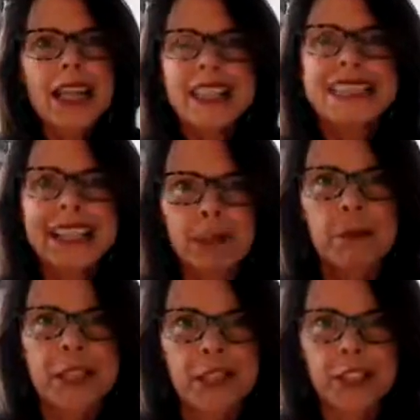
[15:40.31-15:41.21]
their
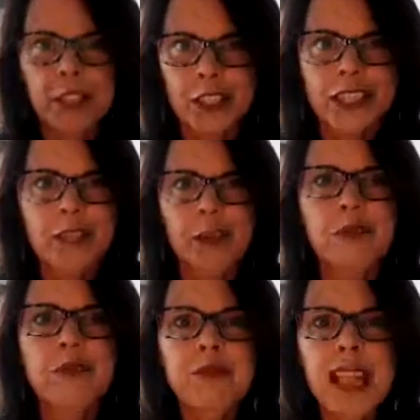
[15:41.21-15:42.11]
mirror neurons
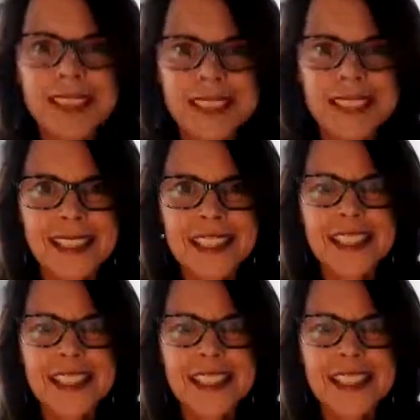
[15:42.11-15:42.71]
reflect